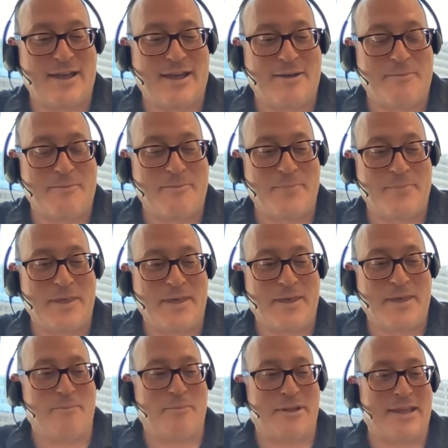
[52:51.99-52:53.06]

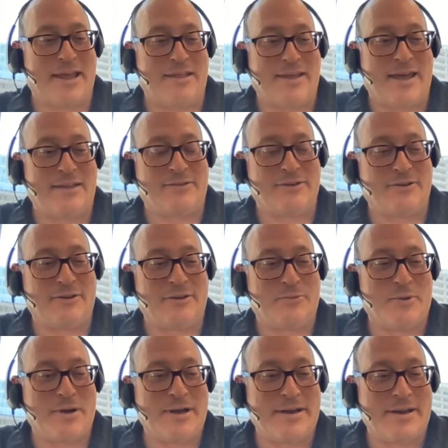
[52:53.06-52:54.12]
but that's a good
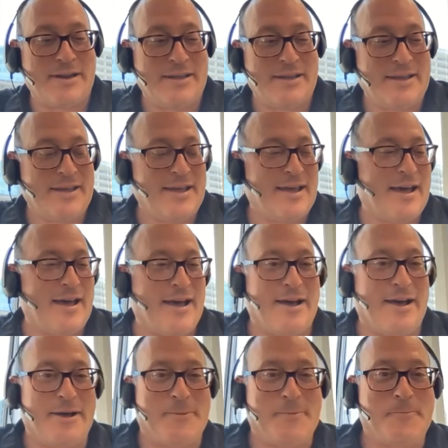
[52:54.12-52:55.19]
one.
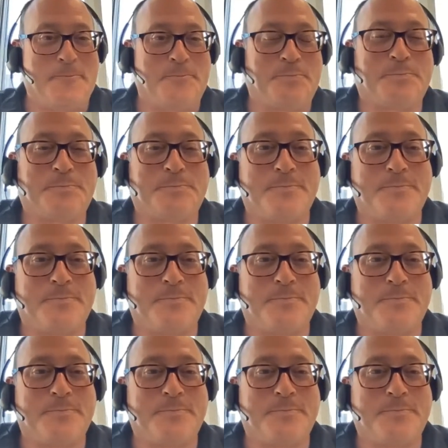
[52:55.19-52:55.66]
And